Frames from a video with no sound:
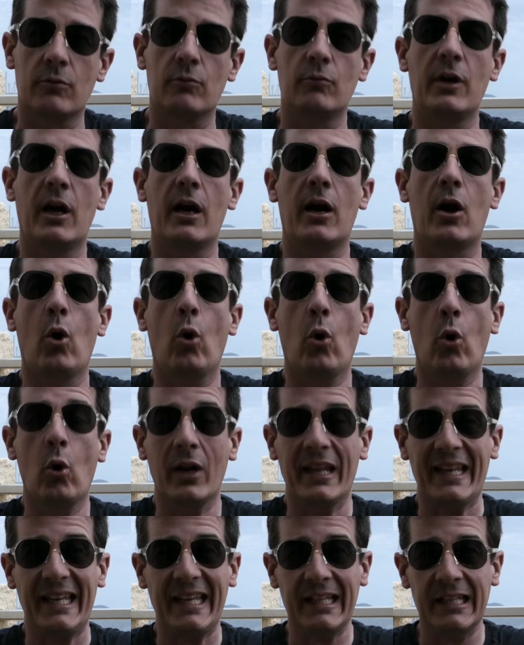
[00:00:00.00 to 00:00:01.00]
We are all
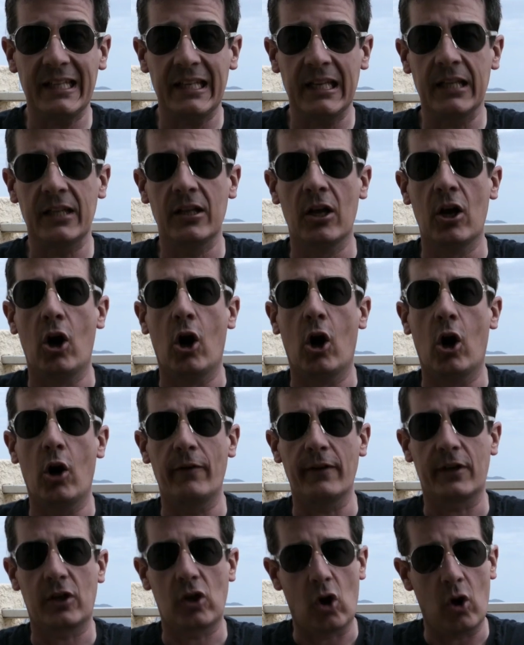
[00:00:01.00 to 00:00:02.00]
in need of
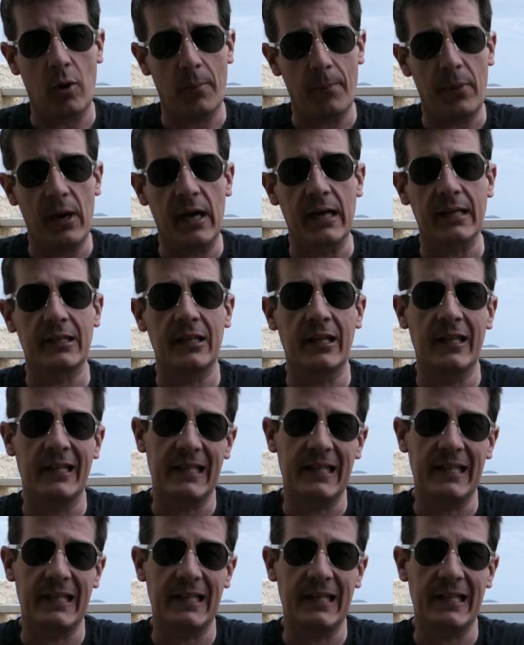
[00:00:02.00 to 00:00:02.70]
a compact